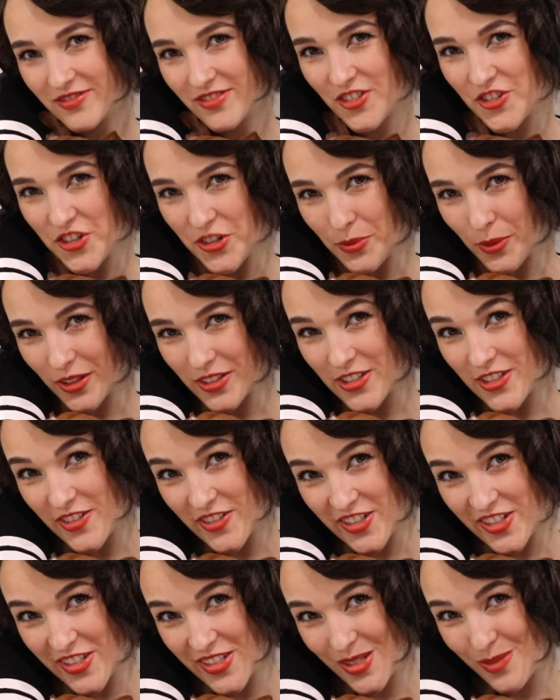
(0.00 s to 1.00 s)
She wants you
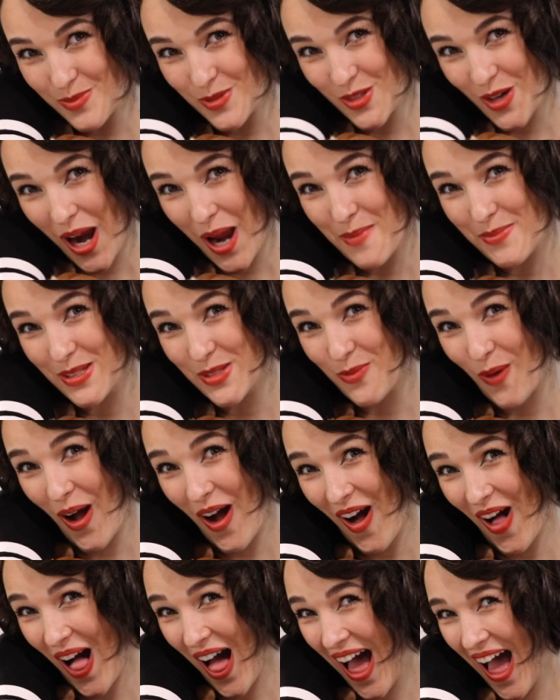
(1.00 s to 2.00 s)
to subscribe as
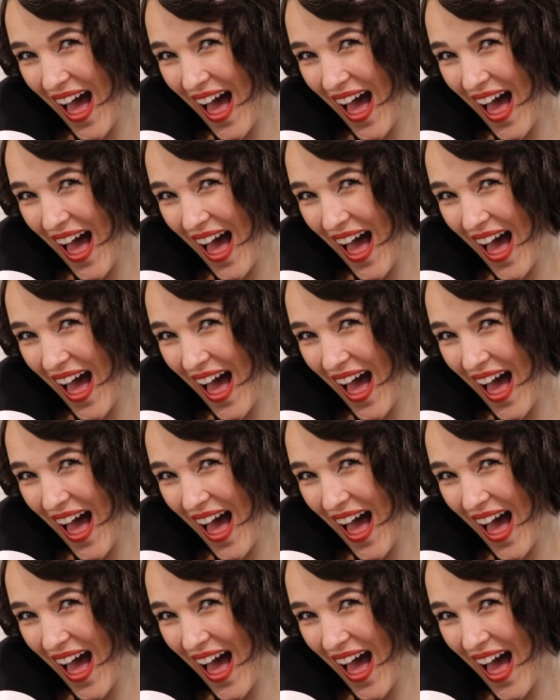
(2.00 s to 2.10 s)
well.